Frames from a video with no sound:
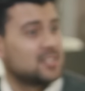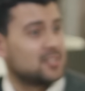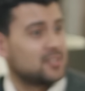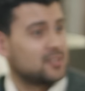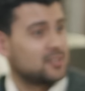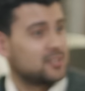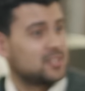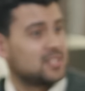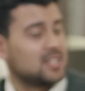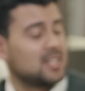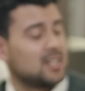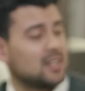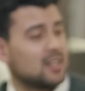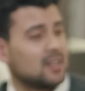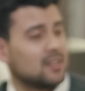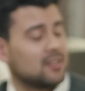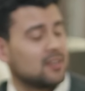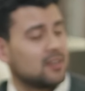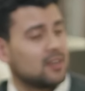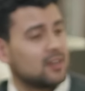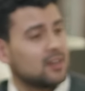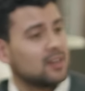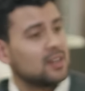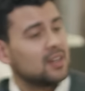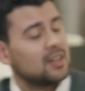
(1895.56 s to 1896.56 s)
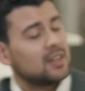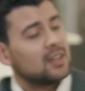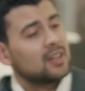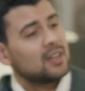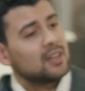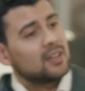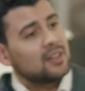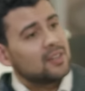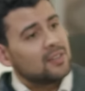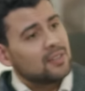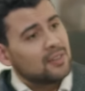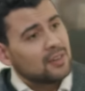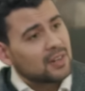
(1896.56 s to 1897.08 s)
as they're seeing
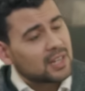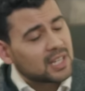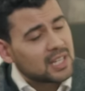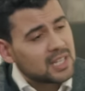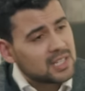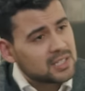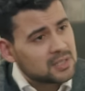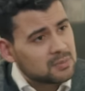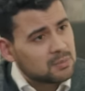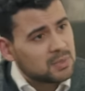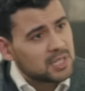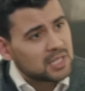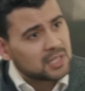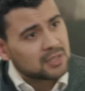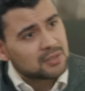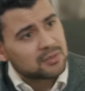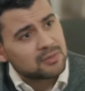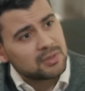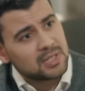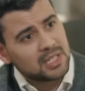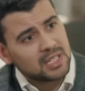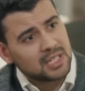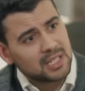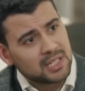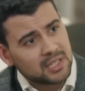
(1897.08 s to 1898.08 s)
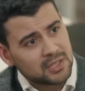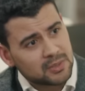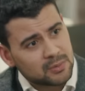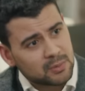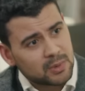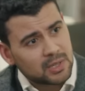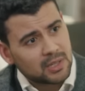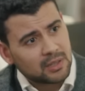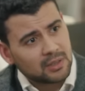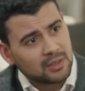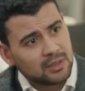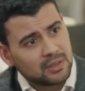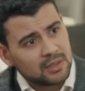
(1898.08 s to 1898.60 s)
their kids being treated as
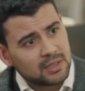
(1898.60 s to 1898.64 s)
well.